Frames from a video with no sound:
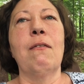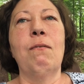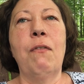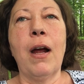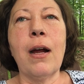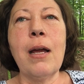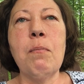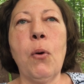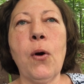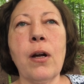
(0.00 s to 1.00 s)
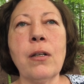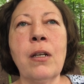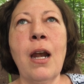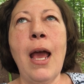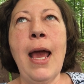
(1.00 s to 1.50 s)
very
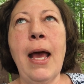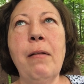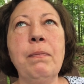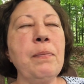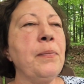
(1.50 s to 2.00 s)
important, and